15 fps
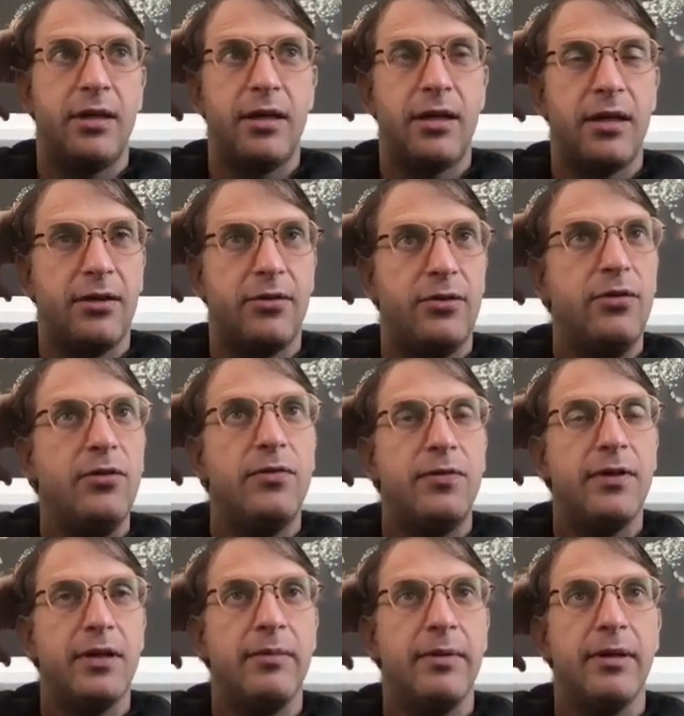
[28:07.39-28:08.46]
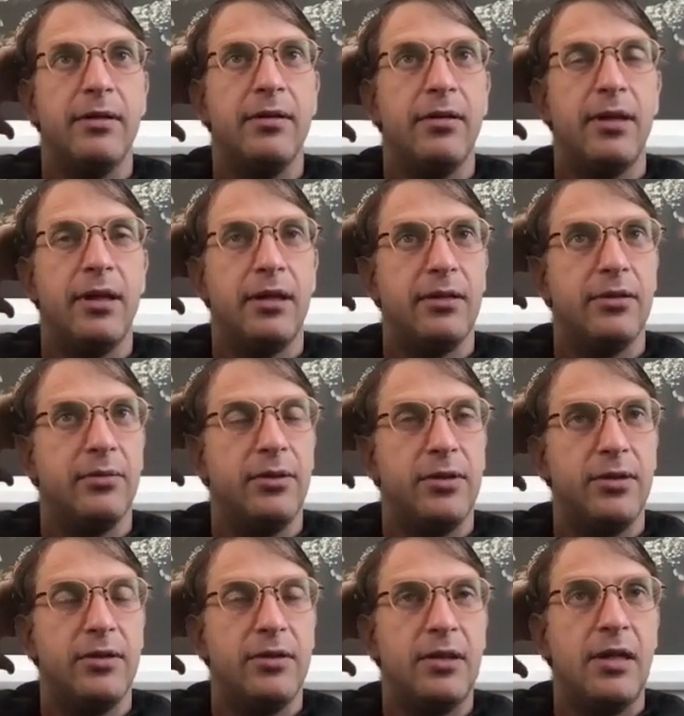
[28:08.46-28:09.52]
kind of two fundamental things, which
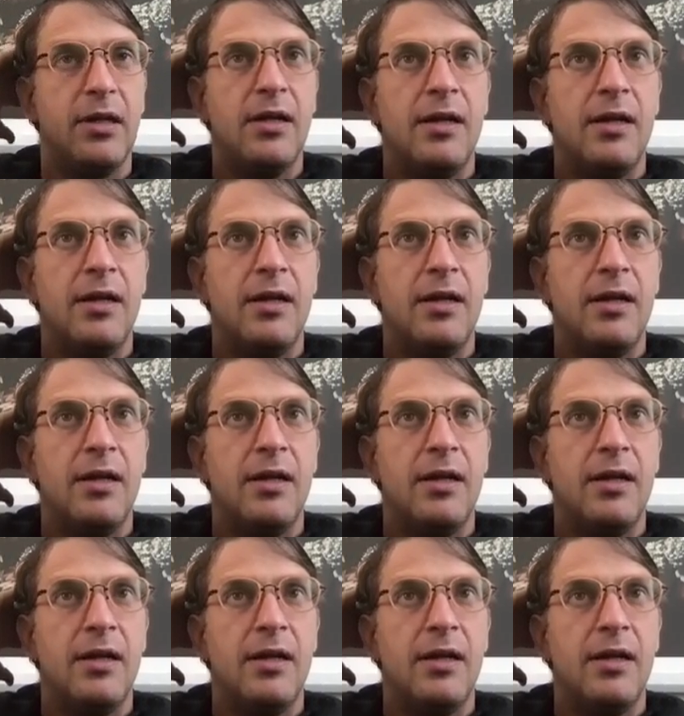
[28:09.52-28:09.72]
is